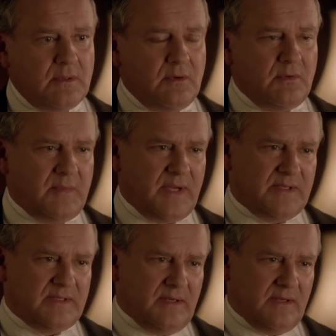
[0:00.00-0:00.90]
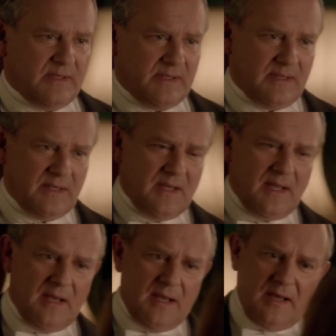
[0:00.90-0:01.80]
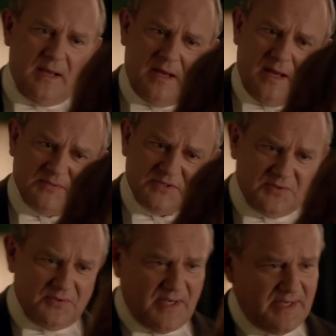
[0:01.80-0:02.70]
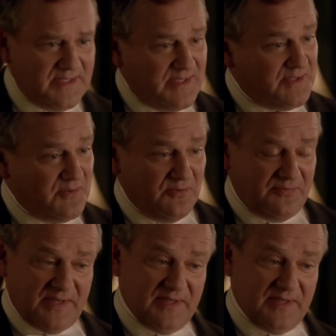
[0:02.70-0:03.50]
Oh, my darling. I'm sure I need your